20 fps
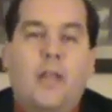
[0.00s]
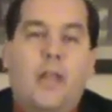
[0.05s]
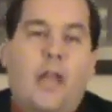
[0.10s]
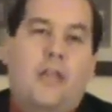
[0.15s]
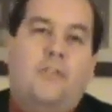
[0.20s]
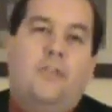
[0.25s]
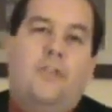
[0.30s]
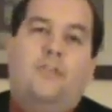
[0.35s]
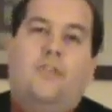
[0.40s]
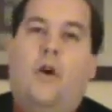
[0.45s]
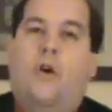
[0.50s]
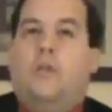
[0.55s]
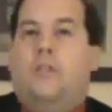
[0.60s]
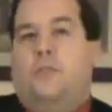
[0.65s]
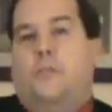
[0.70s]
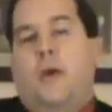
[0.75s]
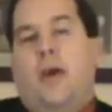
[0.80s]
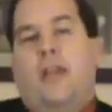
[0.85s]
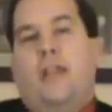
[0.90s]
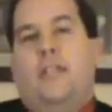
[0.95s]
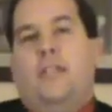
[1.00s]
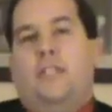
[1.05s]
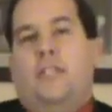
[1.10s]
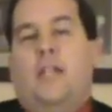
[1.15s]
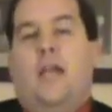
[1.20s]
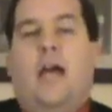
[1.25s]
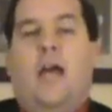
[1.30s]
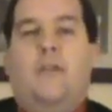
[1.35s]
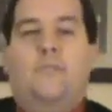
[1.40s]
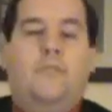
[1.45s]
As he talks about his
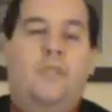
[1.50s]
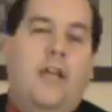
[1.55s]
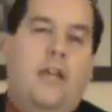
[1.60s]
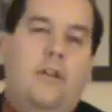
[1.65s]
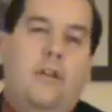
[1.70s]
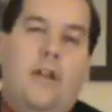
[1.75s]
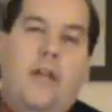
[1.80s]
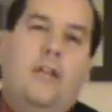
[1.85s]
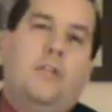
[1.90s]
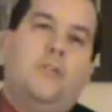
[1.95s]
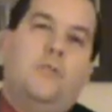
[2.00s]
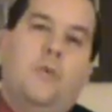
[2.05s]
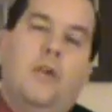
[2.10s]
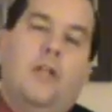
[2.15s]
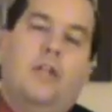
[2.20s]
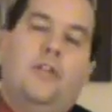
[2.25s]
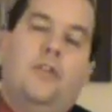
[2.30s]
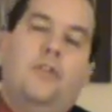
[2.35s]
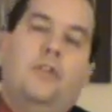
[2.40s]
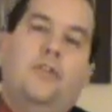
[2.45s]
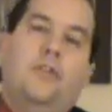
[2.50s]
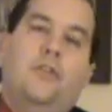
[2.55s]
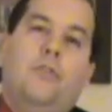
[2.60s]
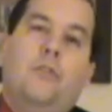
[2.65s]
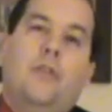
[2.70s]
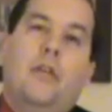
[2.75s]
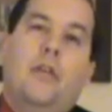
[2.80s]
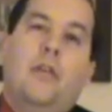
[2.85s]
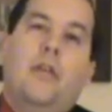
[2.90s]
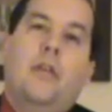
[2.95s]
life later in Acts
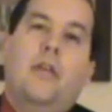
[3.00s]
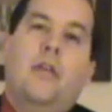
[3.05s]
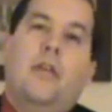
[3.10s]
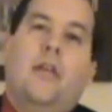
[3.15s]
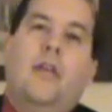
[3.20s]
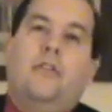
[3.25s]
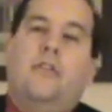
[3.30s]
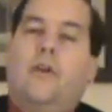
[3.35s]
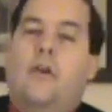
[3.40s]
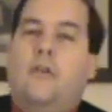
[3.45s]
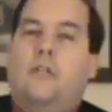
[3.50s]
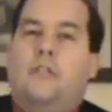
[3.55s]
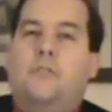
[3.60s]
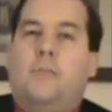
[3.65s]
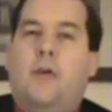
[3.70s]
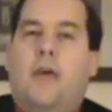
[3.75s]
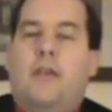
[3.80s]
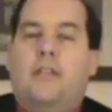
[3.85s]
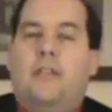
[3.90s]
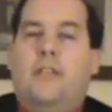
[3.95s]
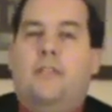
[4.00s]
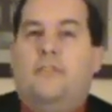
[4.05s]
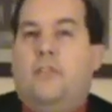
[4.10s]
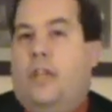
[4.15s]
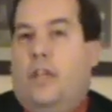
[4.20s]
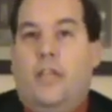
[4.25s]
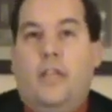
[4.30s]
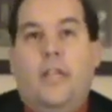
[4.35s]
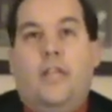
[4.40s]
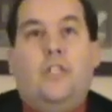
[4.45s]
22, he talks about this
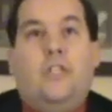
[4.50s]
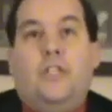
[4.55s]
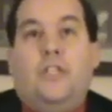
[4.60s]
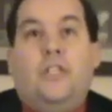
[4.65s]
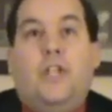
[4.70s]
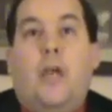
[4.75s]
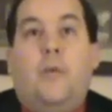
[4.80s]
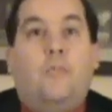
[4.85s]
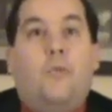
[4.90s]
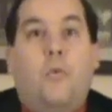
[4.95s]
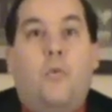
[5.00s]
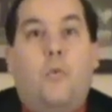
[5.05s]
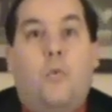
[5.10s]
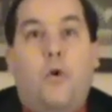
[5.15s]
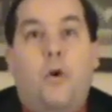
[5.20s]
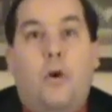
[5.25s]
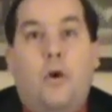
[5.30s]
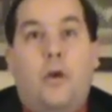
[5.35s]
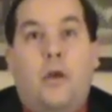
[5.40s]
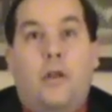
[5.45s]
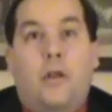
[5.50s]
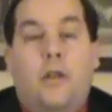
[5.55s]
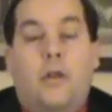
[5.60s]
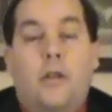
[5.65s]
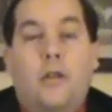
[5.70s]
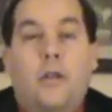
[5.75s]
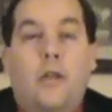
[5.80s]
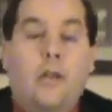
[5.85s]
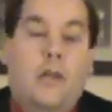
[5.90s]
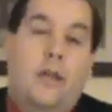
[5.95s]
in Galatians chapter
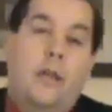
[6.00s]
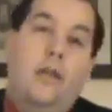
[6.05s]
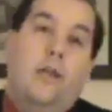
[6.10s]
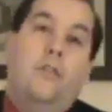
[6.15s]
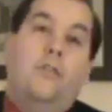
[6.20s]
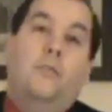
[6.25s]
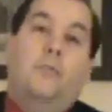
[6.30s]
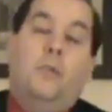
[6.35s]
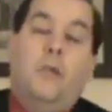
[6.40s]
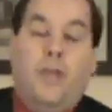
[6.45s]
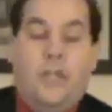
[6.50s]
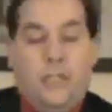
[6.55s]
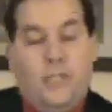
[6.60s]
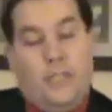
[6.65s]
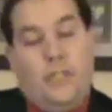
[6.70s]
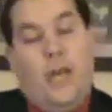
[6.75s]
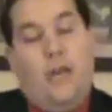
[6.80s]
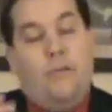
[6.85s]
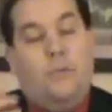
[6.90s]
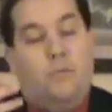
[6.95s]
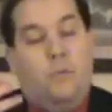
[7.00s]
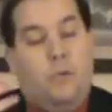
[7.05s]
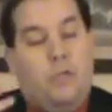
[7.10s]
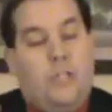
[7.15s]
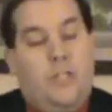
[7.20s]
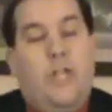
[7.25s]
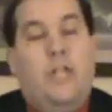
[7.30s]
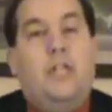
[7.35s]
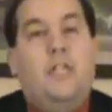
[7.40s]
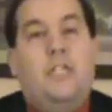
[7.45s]
1 and other places. I was more
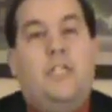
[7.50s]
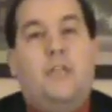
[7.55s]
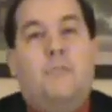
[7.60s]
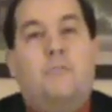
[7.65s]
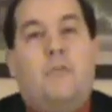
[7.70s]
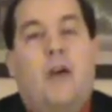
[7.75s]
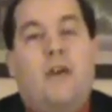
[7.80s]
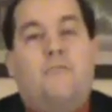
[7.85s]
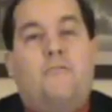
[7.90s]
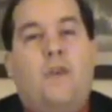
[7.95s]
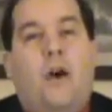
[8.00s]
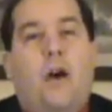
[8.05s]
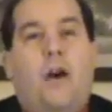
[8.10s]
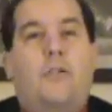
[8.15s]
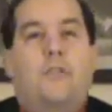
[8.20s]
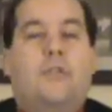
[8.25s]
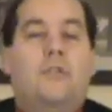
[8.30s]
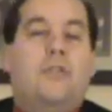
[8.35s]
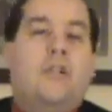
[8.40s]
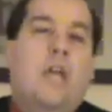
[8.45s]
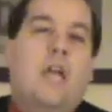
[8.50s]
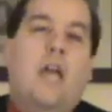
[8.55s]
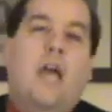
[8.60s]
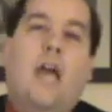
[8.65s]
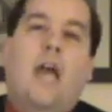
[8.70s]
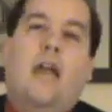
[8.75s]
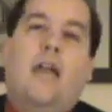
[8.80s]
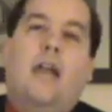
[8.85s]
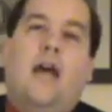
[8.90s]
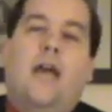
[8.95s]
zealous than my fathers,
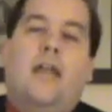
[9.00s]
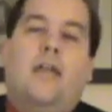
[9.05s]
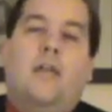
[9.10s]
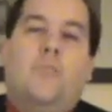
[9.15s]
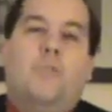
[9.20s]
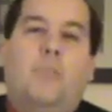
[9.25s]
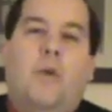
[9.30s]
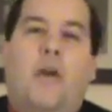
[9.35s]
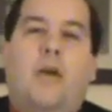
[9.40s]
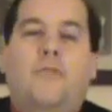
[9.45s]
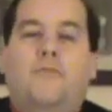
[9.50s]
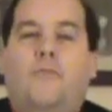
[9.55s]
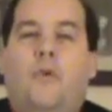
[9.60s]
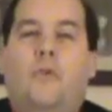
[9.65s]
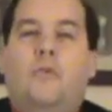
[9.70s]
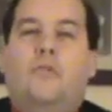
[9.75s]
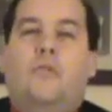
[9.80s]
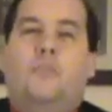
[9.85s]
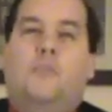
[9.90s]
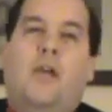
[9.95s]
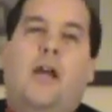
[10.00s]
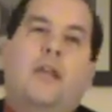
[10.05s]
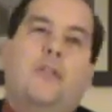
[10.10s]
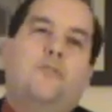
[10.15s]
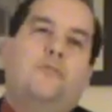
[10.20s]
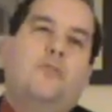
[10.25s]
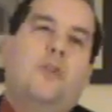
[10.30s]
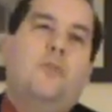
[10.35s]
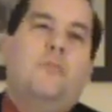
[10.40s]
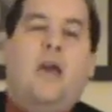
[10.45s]
and I compelled folks to
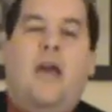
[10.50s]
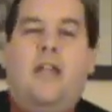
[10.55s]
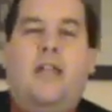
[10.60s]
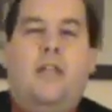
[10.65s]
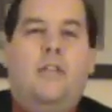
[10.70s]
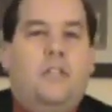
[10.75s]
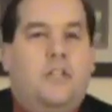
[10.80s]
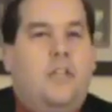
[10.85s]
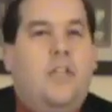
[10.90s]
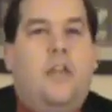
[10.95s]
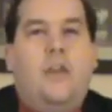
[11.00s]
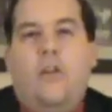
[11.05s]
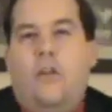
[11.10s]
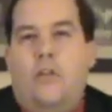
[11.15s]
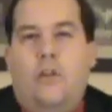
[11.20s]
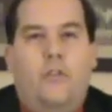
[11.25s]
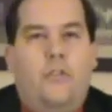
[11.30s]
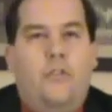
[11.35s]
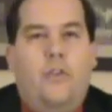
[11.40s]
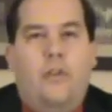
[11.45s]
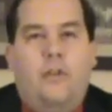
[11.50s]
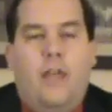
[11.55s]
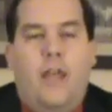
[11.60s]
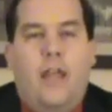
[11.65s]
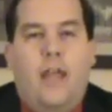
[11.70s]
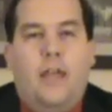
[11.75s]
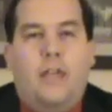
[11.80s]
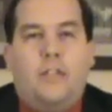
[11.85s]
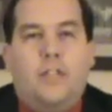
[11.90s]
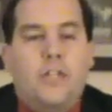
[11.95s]
blaspheme. I consented to their
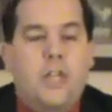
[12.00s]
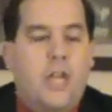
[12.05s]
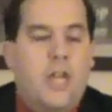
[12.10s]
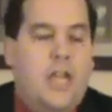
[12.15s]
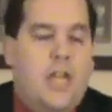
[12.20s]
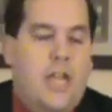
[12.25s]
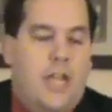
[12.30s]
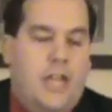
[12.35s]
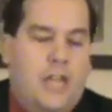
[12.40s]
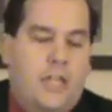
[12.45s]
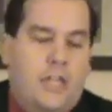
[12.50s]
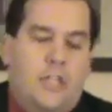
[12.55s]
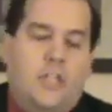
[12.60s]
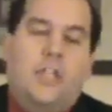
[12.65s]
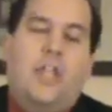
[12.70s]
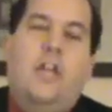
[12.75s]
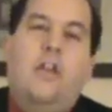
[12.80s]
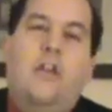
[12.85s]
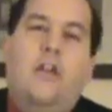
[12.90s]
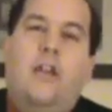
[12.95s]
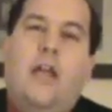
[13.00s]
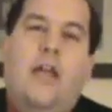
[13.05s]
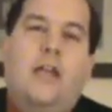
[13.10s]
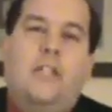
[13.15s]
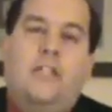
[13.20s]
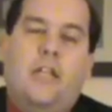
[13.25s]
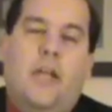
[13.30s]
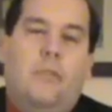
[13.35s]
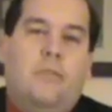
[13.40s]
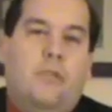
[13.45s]
deaths. He consented,
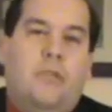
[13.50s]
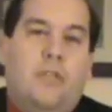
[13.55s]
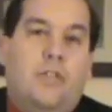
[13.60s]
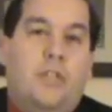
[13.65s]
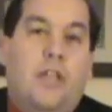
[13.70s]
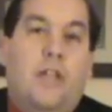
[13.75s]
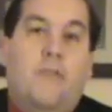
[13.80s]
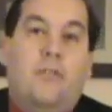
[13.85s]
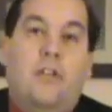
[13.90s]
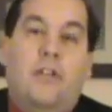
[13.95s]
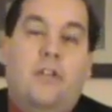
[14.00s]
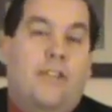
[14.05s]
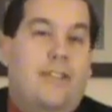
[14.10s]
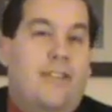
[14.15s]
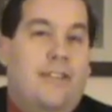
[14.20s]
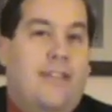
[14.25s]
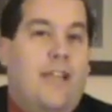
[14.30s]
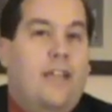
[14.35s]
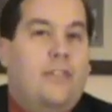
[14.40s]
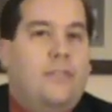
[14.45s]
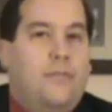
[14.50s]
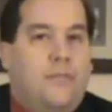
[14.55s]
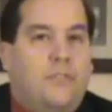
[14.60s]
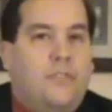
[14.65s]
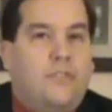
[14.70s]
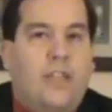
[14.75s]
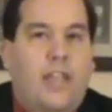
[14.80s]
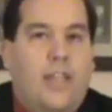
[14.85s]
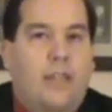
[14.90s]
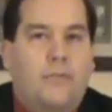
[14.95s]
Acts chapter 7, to the death of
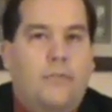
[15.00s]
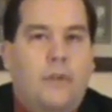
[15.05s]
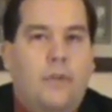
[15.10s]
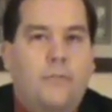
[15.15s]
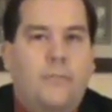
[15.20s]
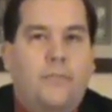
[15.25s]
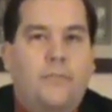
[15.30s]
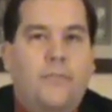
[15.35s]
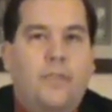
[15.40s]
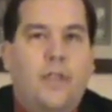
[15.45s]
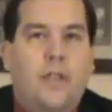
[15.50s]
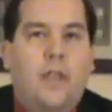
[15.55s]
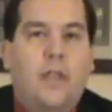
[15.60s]
Stephen